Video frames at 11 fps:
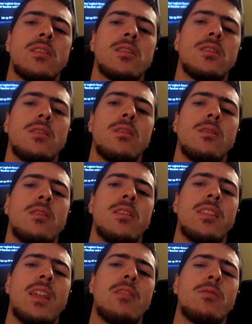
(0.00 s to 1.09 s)
So
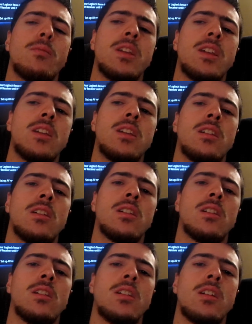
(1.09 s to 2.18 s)
that would be
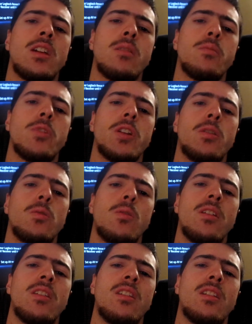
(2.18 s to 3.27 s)
pretty cool. I
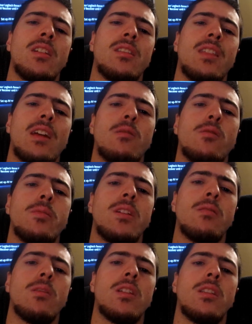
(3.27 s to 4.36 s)
think that will be
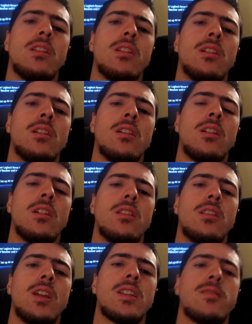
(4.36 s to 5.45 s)
one of the
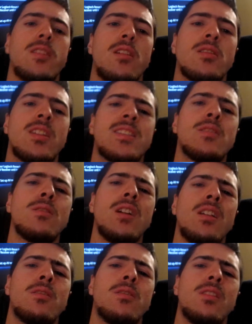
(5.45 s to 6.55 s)
next videos. I still got
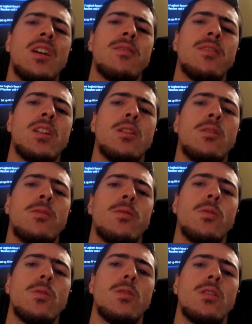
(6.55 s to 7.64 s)
to do that video
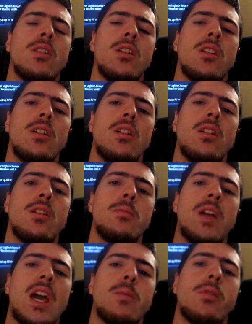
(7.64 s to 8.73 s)
for um,
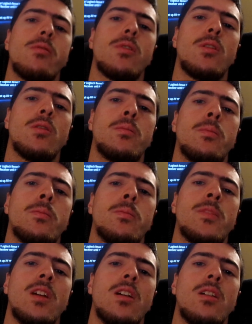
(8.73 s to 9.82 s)
Abbey Road
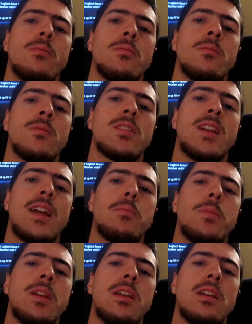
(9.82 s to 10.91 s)
um, side
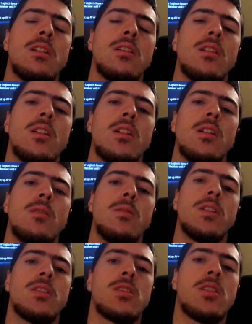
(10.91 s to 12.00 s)
B
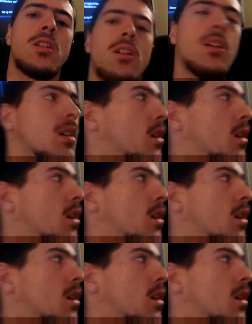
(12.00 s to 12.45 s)
which uh,